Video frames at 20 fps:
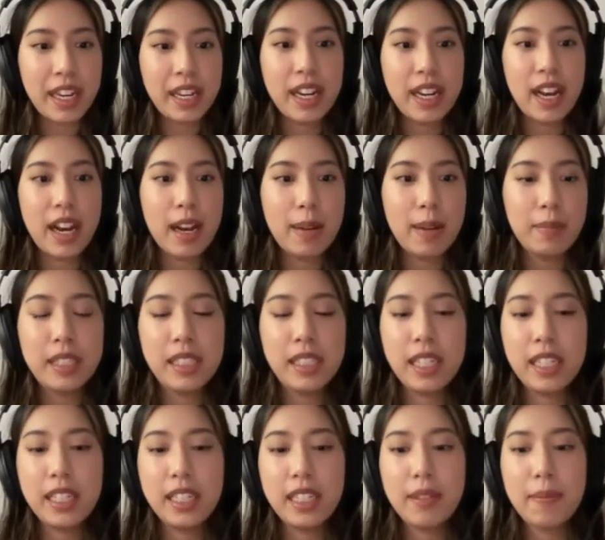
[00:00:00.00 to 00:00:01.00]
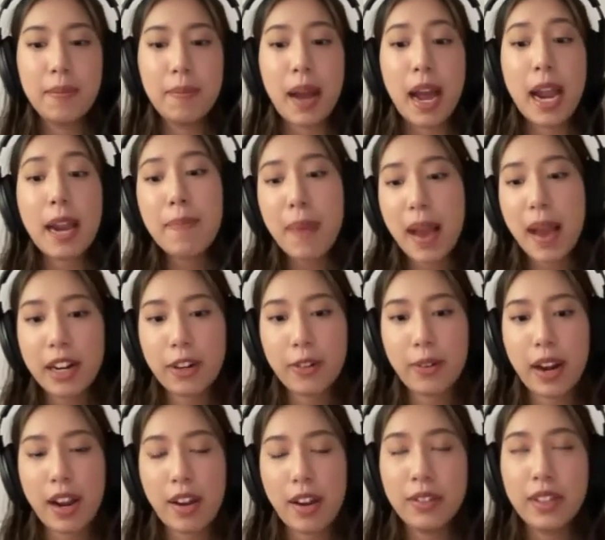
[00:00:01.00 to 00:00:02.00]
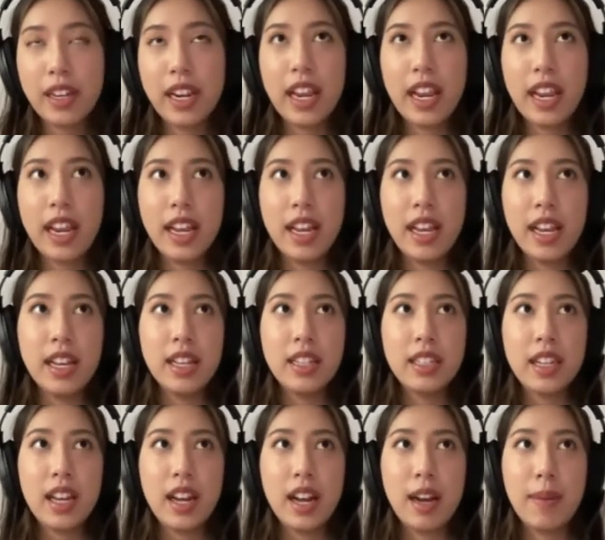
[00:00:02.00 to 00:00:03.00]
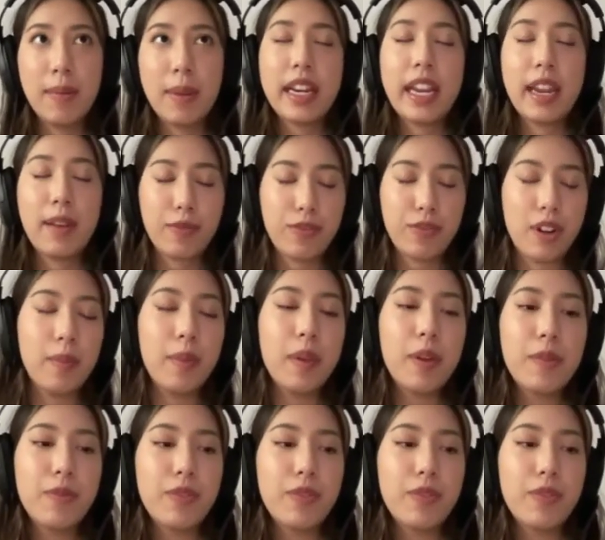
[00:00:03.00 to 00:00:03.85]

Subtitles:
but since my background is I came from a